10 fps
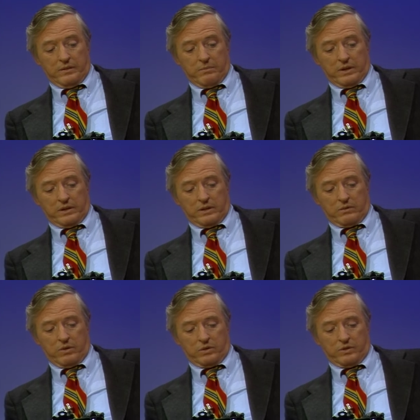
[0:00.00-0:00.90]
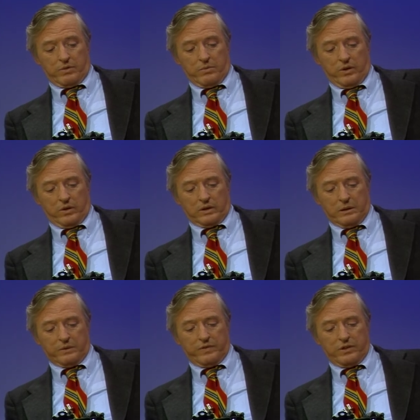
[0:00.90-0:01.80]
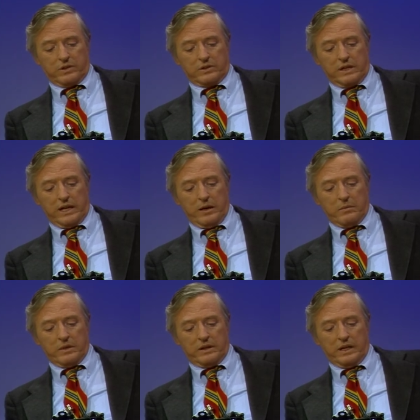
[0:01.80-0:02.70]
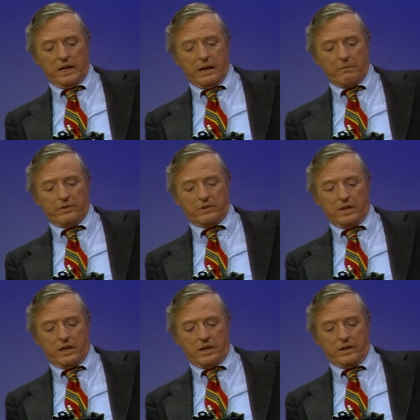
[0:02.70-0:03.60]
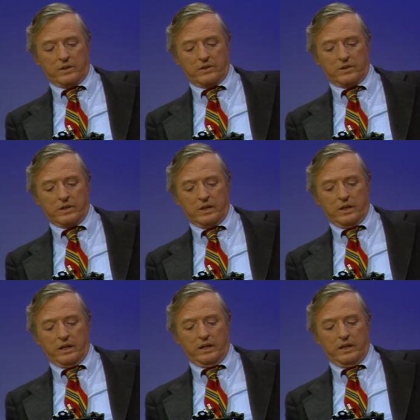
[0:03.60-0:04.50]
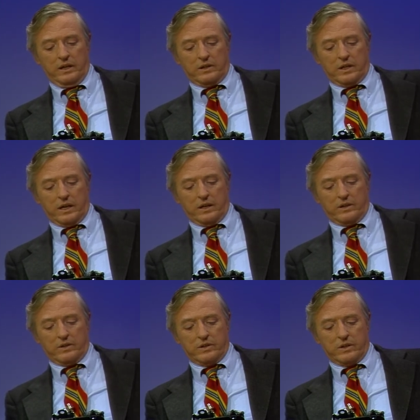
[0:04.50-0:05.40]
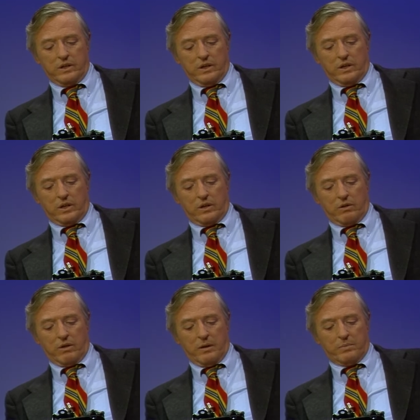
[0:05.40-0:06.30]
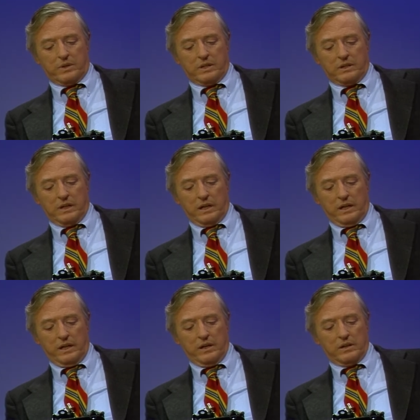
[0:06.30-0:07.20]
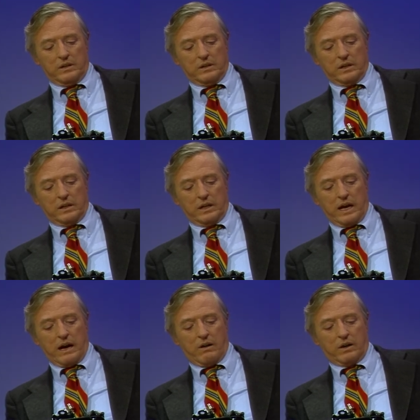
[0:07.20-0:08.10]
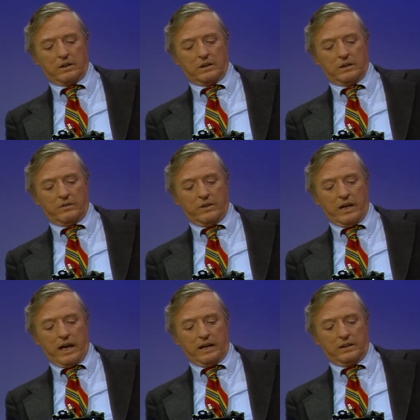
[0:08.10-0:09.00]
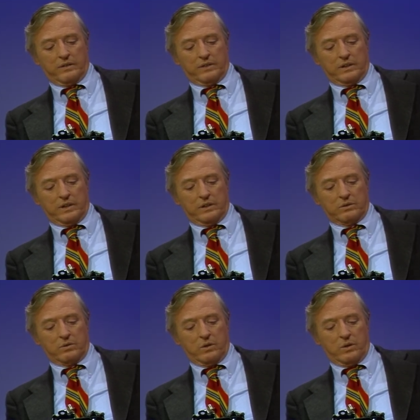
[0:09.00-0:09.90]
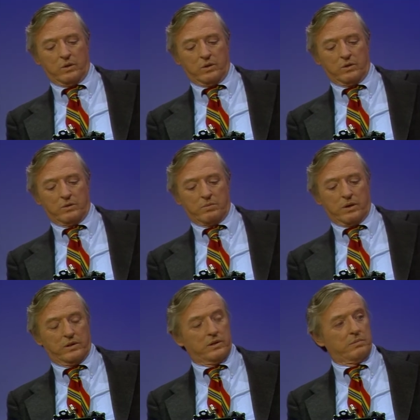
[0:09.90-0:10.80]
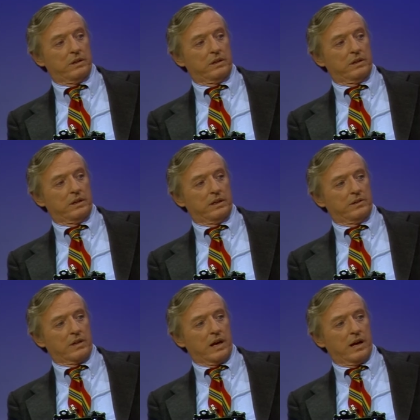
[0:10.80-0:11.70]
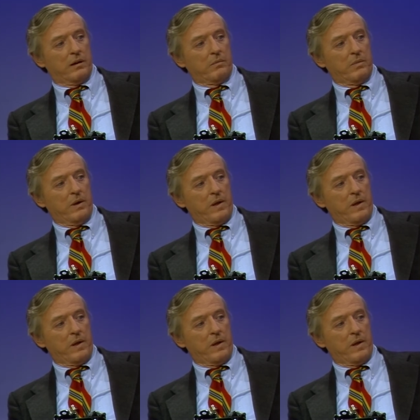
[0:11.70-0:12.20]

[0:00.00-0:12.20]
but the quotes are from the New York Times. Officials claim that they emphasized in each case the corrupt, illegal character of the activity to all who participated in a scam.